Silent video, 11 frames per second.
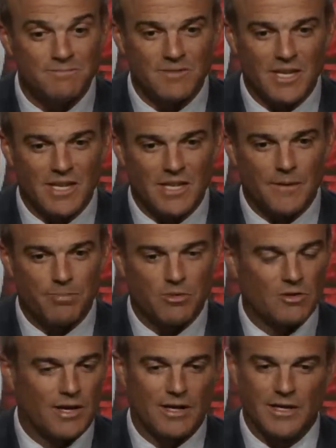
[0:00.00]
And
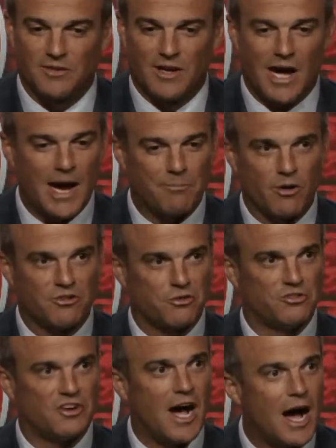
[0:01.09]
uh, it's a high pressure
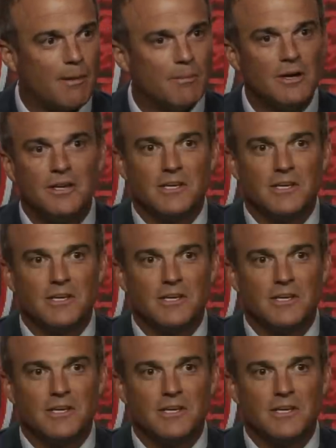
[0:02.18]
job.